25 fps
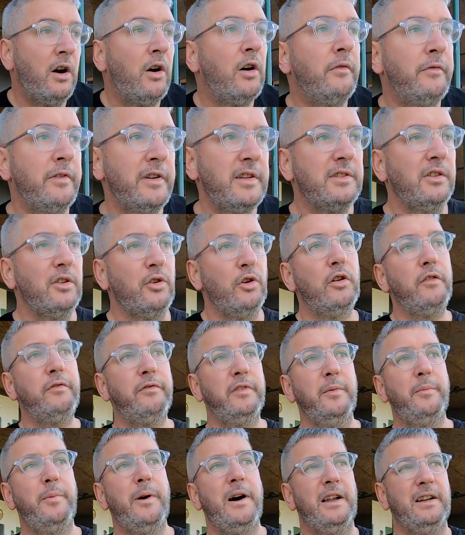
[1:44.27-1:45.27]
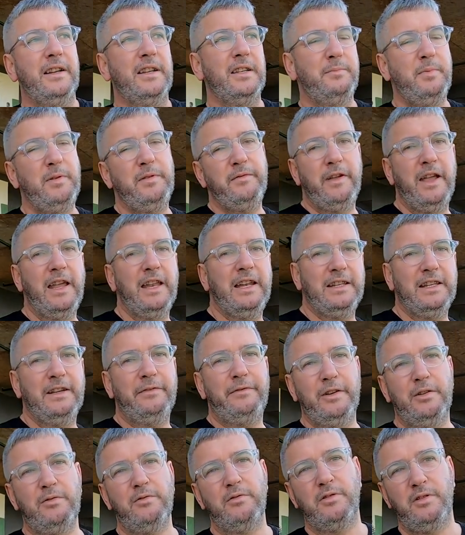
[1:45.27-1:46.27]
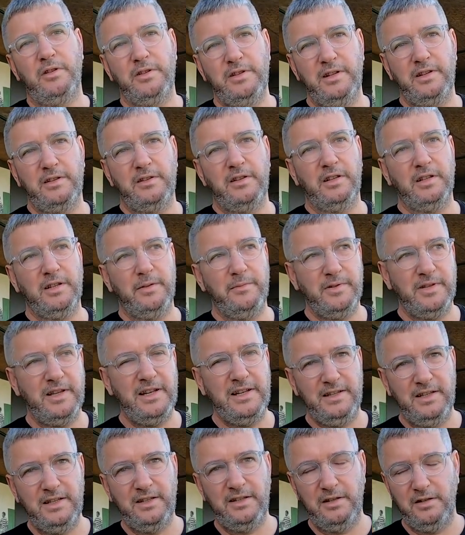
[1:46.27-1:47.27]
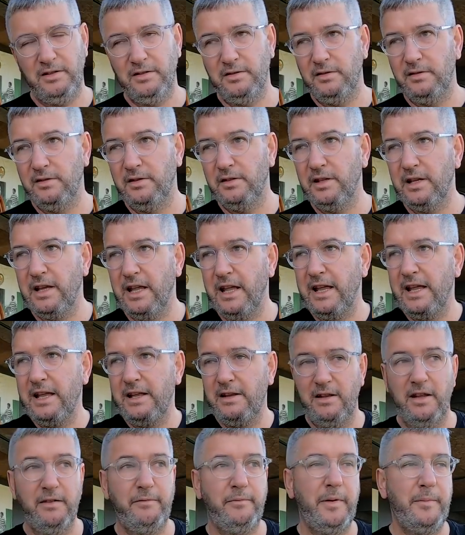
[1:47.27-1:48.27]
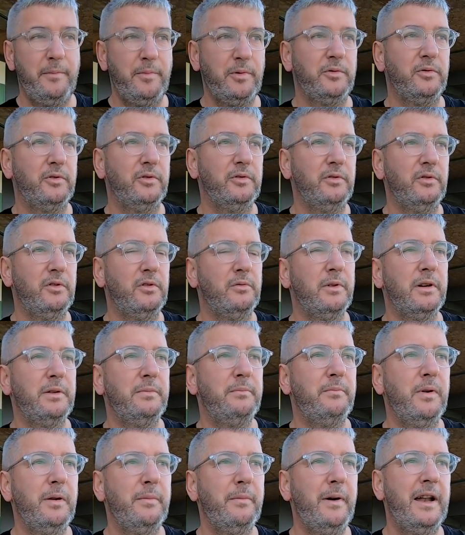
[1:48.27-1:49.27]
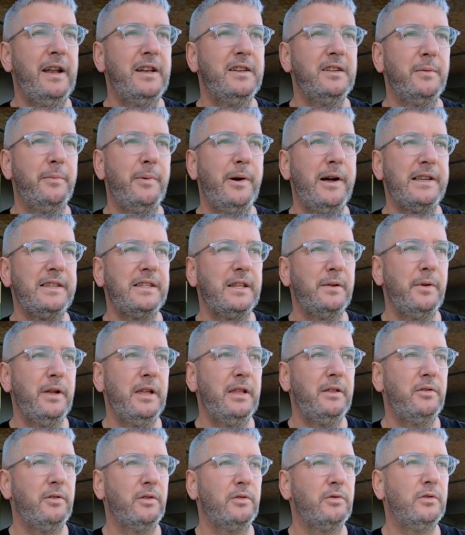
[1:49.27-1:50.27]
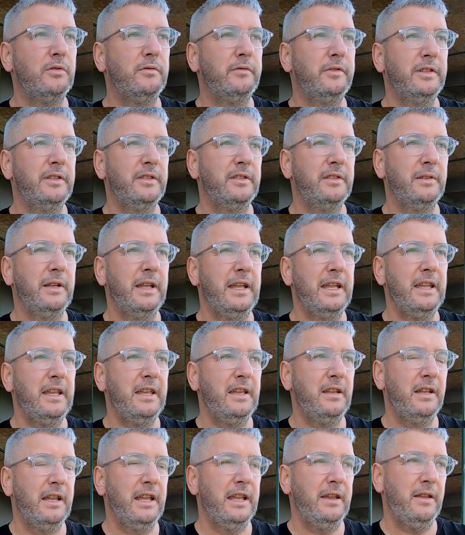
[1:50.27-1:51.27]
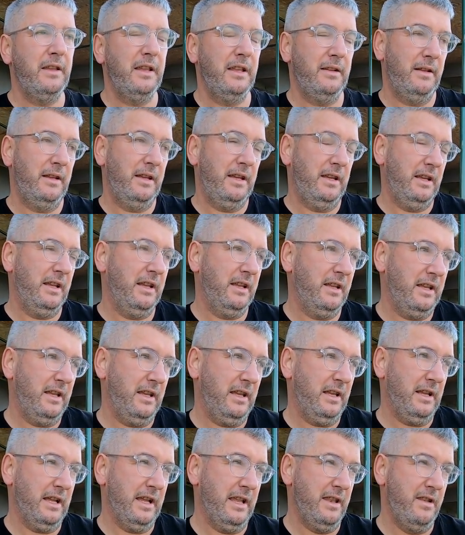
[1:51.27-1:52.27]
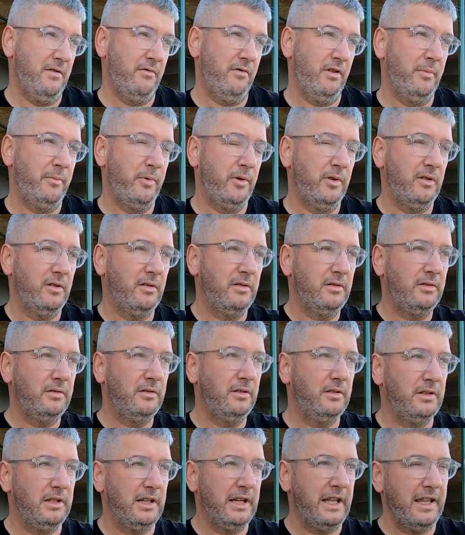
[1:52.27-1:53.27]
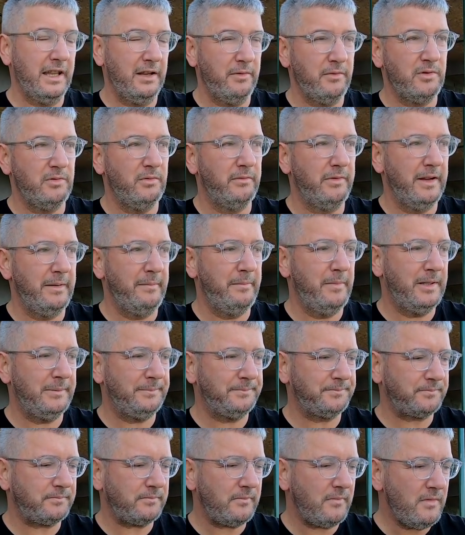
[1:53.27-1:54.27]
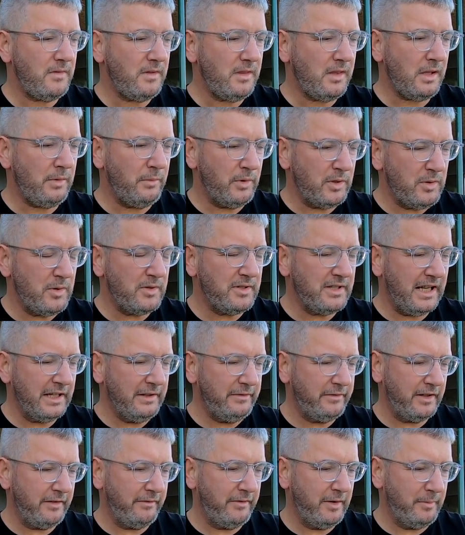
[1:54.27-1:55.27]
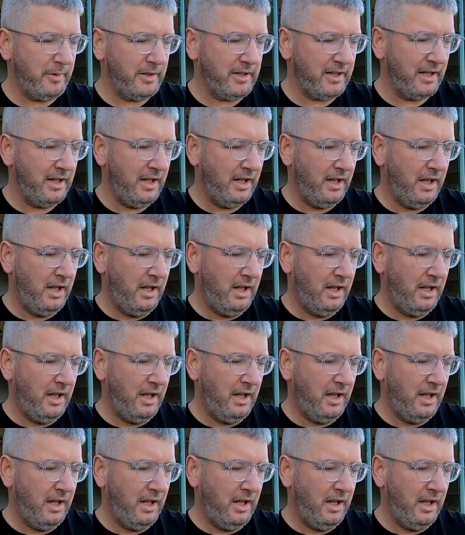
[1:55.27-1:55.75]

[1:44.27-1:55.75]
Obviously off the park it's been very difficult because of the circumstances that, if people don't know, our manager passed away through COVID in November, mm-hmm. which was sad for everybody.